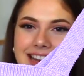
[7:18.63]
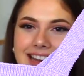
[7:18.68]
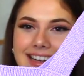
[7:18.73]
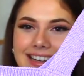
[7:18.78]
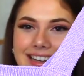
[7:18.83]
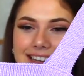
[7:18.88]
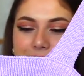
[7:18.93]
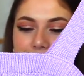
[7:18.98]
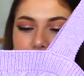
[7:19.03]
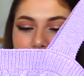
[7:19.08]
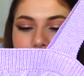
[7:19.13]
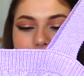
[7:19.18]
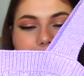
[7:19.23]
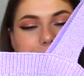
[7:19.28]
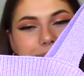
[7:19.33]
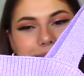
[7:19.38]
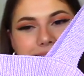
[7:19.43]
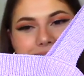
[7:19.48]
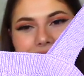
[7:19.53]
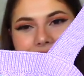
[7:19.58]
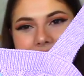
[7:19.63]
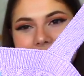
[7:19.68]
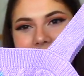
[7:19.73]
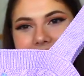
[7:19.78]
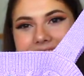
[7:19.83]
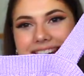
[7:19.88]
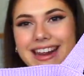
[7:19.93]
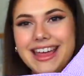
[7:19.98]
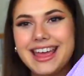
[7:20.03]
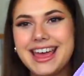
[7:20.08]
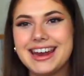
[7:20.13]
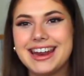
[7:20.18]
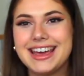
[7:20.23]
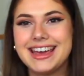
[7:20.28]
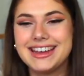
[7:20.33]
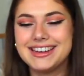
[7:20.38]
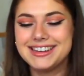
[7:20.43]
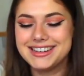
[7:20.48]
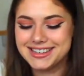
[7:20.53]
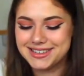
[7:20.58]
little flowers on it, and I
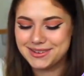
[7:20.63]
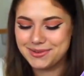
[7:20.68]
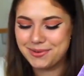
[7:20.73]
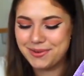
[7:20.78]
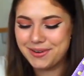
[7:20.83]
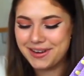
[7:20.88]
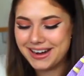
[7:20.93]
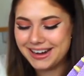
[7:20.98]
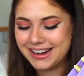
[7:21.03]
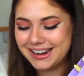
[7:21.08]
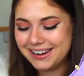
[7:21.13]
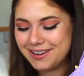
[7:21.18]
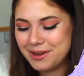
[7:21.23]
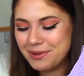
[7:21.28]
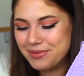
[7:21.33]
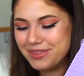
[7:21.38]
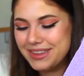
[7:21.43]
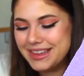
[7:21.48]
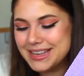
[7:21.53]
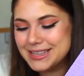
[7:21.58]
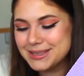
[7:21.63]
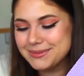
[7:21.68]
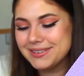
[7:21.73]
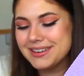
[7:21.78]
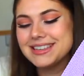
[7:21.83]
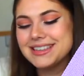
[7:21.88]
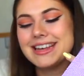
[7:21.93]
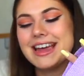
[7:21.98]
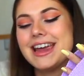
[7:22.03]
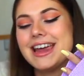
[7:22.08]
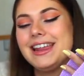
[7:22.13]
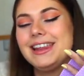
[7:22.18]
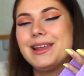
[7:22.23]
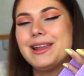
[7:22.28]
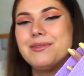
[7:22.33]
just really love this because I love